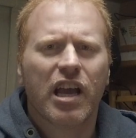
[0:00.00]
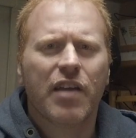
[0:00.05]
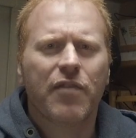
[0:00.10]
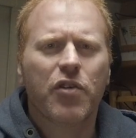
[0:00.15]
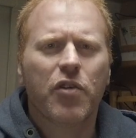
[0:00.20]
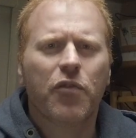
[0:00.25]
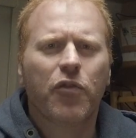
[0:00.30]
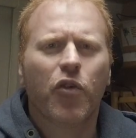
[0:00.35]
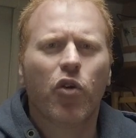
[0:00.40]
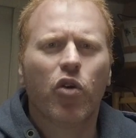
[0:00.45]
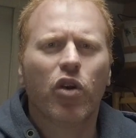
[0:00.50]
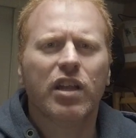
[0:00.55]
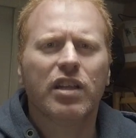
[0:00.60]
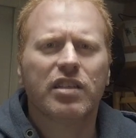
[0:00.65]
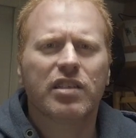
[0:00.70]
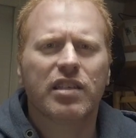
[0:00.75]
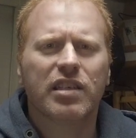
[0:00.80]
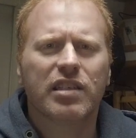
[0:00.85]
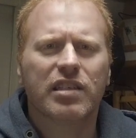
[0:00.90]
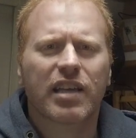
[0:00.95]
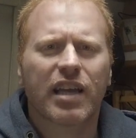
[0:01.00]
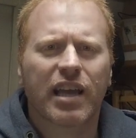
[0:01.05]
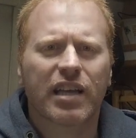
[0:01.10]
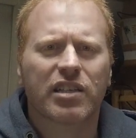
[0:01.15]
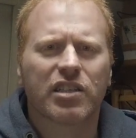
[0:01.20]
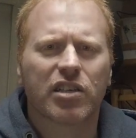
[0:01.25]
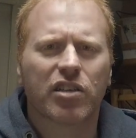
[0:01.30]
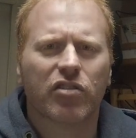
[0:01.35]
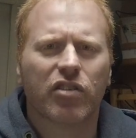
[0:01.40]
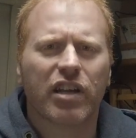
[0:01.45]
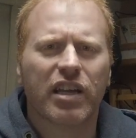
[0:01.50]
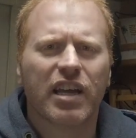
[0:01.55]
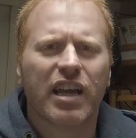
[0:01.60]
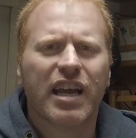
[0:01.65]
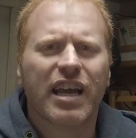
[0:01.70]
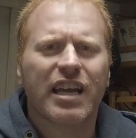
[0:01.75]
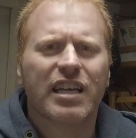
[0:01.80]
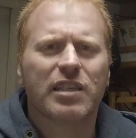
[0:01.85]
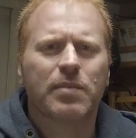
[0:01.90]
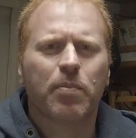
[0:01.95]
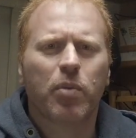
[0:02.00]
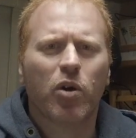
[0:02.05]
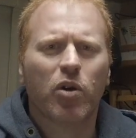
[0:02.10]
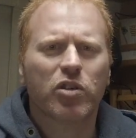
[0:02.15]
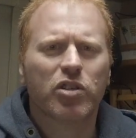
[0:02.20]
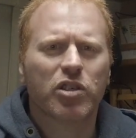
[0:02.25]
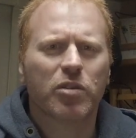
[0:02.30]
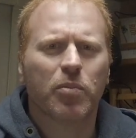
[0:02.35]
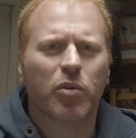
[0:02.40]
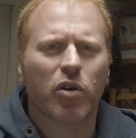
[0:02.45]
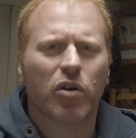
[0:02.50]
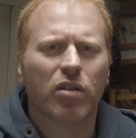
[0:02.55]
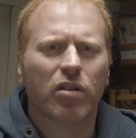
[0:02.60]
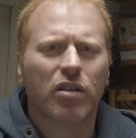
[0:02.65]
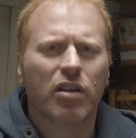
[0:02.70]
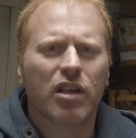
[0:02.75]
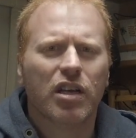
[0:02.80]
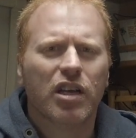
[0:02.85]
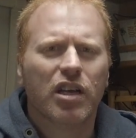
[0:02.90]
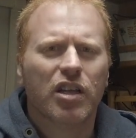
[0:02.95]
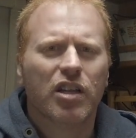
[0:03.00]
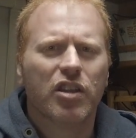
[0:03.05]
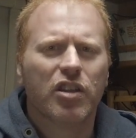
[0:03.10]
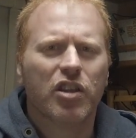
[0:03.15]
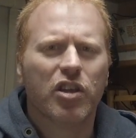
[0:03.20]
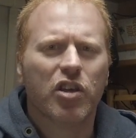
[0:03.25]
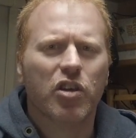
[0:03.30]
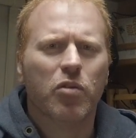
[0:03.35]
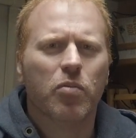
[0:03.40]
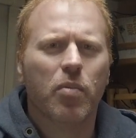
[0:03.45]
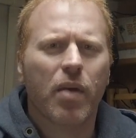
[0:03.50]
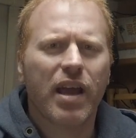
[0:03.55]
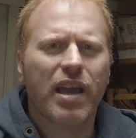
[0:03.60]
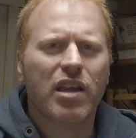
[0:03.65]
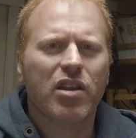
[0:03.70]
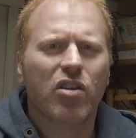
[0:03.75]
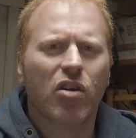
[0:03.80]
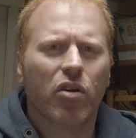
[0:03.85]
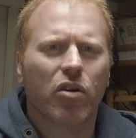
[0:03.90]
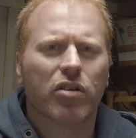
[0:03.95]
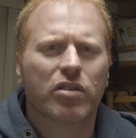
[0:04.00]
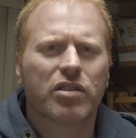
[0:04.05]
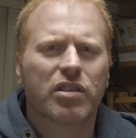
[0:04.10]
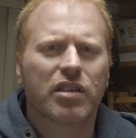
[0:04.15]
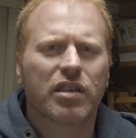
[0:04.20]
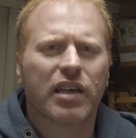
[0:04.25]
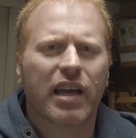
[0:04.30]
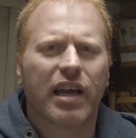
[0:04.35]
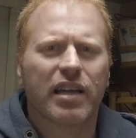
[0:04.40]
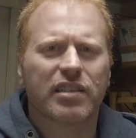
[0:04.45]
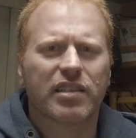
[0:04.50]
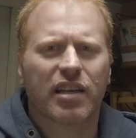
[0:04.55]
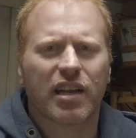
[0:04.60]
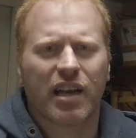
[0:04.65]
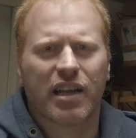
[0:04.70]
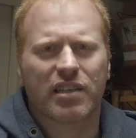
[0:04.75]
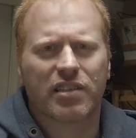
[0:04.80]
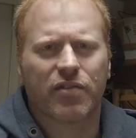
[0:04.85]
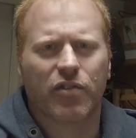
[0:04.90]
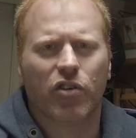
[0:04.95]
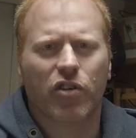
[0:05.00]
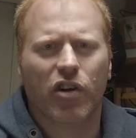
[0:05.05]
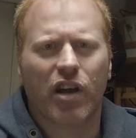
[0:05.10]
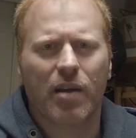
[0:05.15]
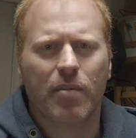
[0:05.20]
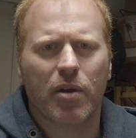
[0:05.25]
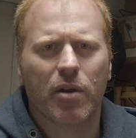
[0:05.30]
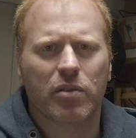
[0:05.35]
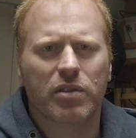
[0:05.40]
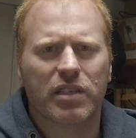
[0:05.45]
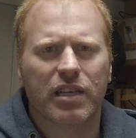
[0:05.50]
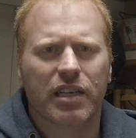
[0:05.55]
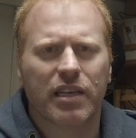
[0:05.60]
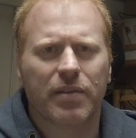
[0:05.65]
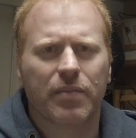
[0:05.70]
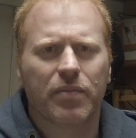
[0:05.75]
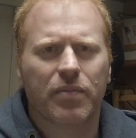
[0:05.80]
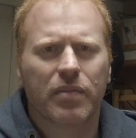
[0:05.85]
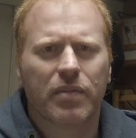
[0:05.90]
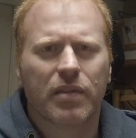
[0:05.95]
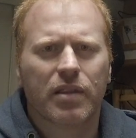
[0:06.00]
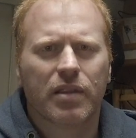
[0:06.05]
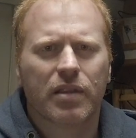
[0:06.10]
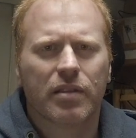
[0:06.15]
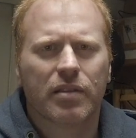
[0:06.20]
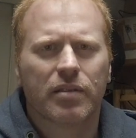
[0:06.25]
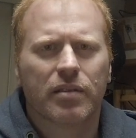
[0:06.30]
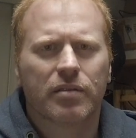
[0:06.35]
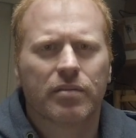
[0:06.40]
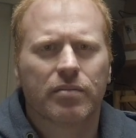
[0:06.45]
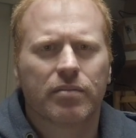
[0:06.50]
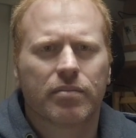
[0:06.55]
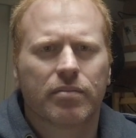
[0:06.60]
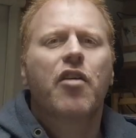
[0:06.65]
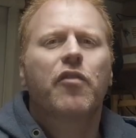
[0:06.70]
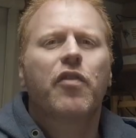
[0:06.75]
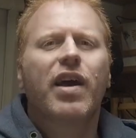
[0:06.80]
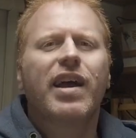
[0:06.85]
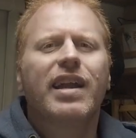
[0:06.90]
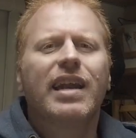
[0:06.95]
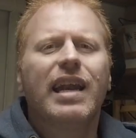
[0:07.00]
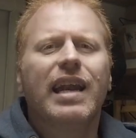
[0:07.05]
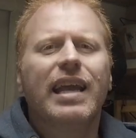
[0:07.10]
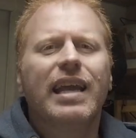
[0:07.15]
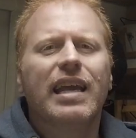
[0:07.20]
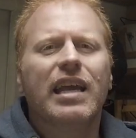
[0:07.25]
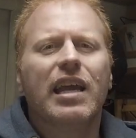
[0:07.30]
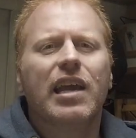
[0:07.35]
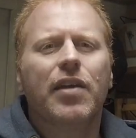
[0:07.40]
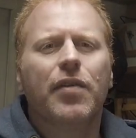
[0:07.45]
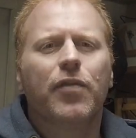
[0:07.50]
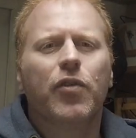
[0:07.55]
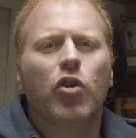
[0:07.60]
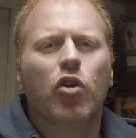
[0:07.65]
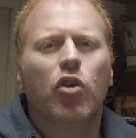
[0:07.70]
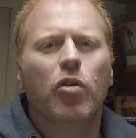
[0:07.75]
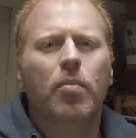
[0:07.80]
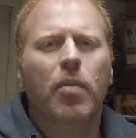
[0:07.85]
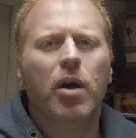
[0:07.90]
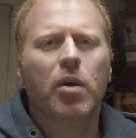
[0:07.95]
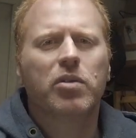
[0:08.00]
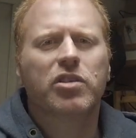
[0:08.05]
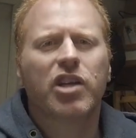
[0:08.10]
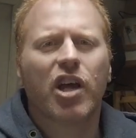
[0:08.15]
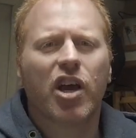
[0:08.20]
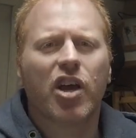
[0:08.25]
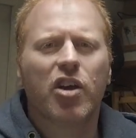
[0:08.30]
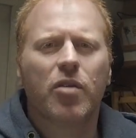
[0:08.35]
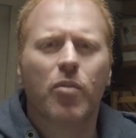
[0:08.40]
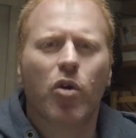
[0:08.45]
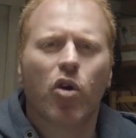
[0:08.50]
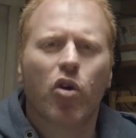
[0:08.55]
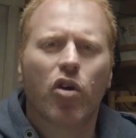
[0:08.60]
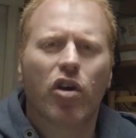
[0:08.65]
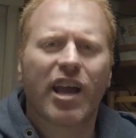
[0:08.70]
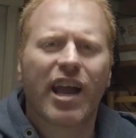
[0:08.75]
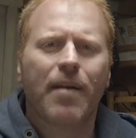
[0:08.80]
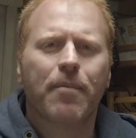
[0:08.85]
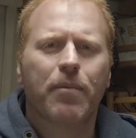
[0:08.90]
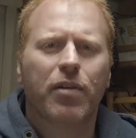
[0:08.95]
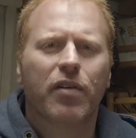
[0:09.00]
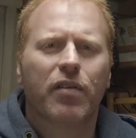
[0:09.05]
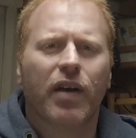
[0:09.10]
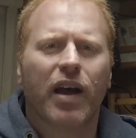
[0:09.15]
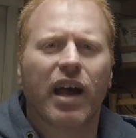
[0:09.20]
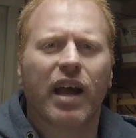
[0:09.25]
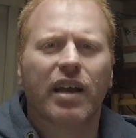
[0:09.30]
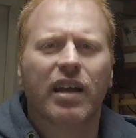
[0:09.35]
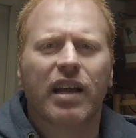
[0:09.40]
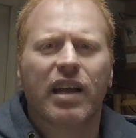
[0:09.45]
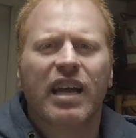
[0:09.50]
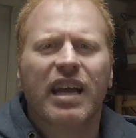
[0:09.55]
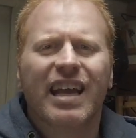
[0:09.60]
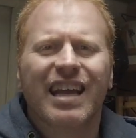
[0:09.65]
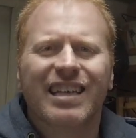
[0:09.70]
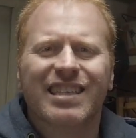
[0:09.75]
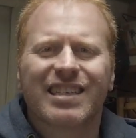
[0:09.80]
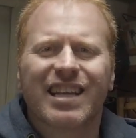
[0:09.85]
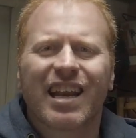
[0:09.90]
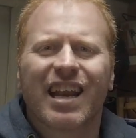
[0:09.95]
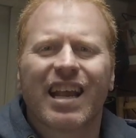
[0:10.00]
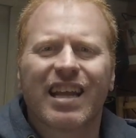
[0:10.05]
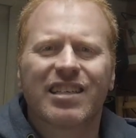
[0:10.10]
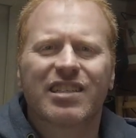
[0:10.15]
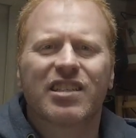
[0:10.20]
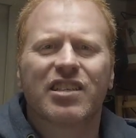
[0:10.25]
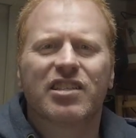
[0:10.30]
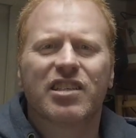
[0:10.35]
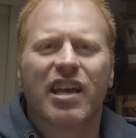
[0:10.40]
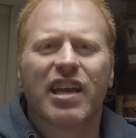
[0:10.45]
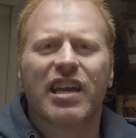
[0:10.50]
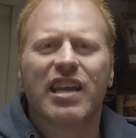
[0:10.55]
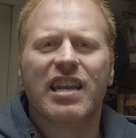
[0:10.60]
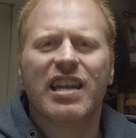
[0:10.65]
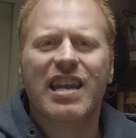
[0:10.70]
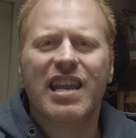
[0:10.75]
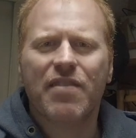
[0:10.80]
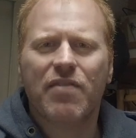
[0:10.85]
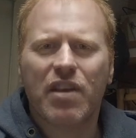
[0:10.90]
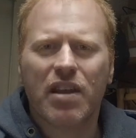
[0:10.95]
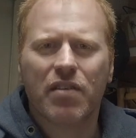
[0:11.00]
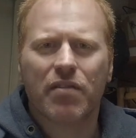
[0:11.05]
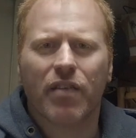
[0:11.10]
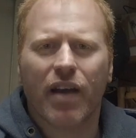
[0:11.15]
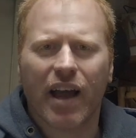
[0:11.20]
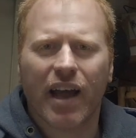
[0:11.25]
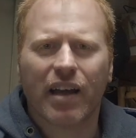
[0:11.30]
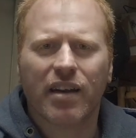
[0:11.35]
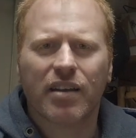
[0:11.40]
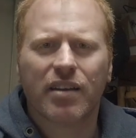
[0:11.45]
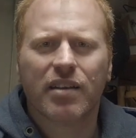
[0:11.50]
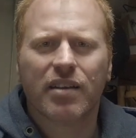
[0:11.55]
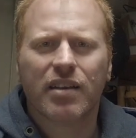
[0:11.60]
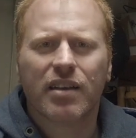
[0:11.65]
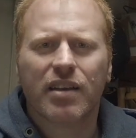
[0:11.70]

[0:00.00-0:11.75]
If you fall into this category, it's possible that you may not get a Class 4 MOT. Finally, if your motorhome or campervan is classed as a living van,